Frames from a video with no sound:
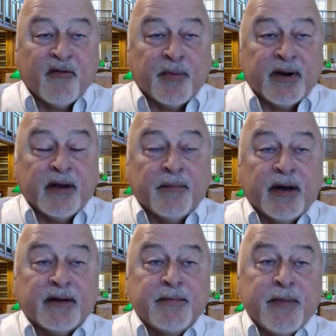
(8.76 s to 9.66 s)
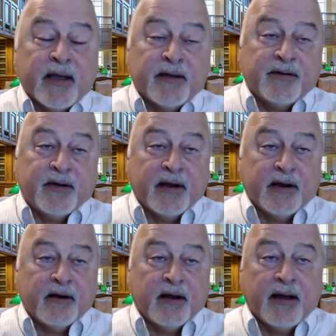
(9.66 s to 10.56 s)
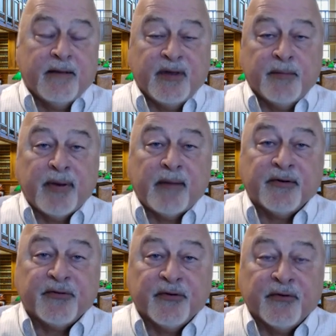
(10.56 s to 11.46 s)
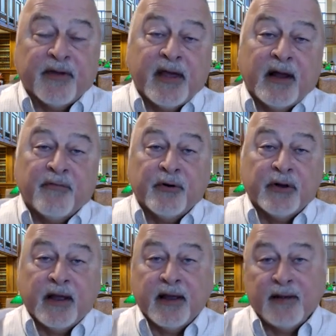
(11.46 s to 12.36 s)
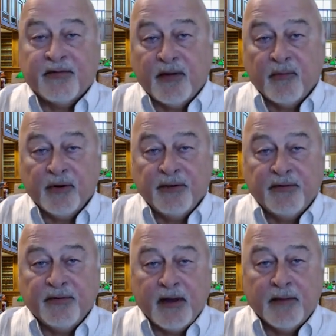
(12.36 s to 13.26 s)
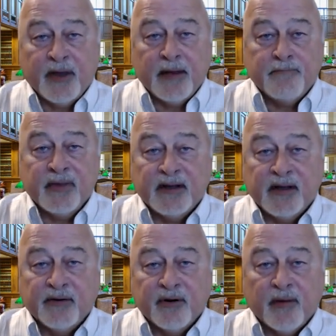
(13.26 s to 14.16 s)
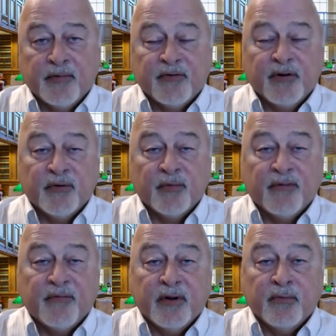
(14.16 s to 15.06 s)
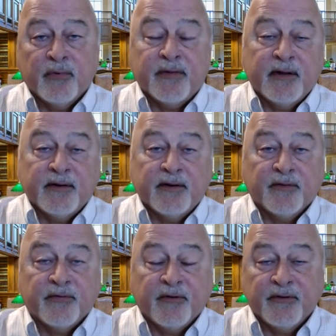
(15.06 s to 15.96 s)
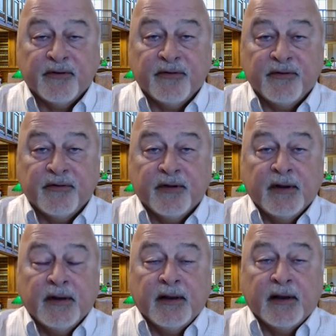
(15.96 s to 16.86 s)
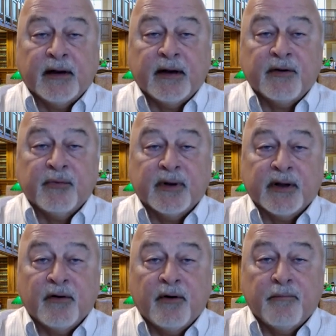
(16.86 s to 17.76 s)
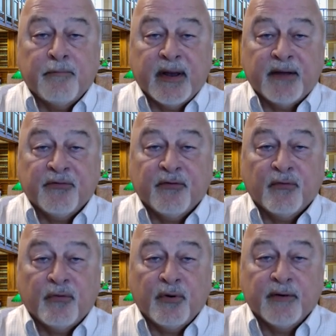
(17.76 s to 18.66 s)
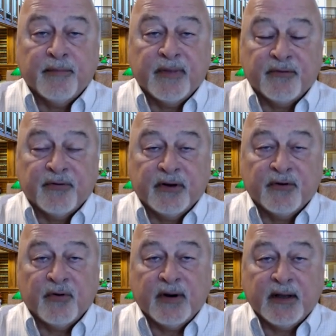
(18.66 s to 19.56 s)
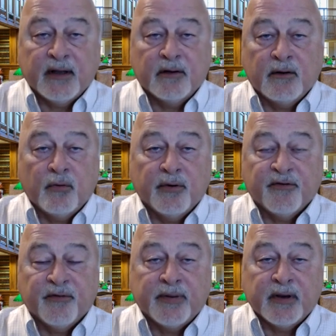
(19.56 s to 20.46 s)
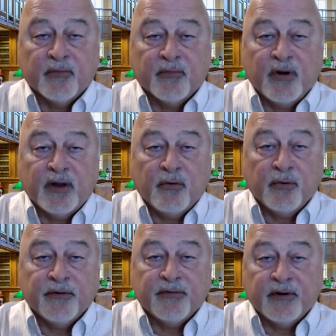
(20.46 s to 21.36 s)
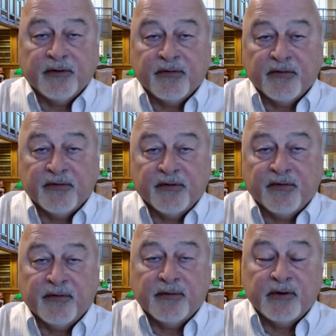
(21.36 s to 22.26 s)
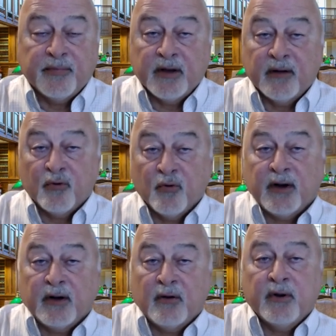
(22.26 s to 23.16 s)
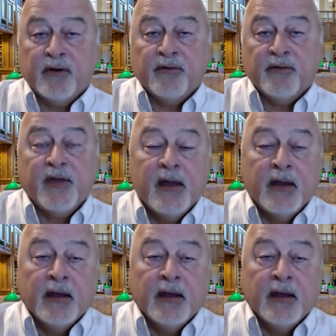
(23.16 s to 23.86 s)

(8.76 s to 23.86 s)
Hi, everybody. I'm Monty McIntyre. I'm the publisher of California Case Summaries. I'm a mediator, arbitrator, referee with ADR Services, and I do what I call master lawyer mentoring, training lawyers to become trial lawyers and associates to become great lawyers.